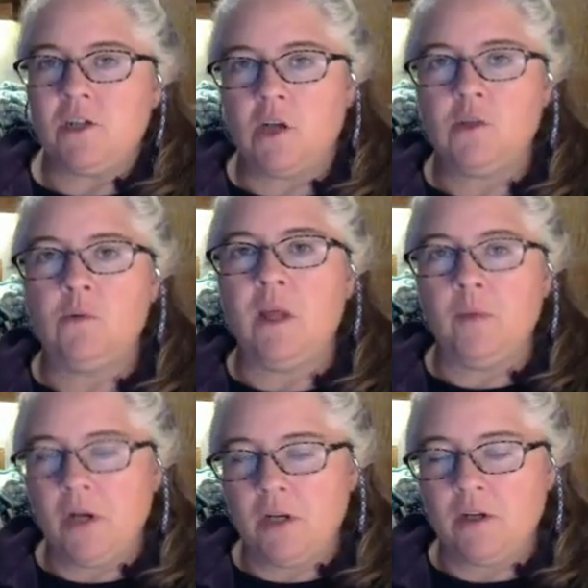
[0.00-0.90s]
talk to a
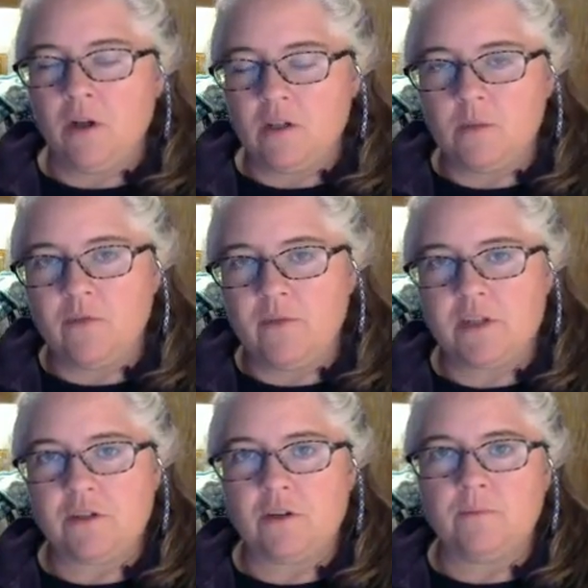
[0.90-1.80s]
librarian, talk to your
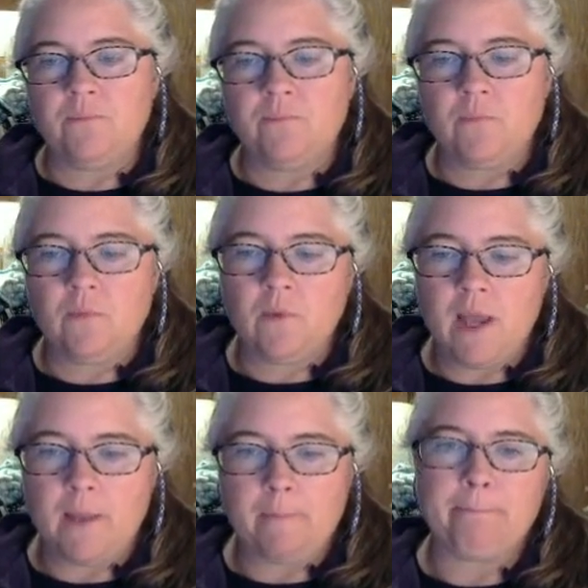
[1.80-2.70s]
professor. Okay.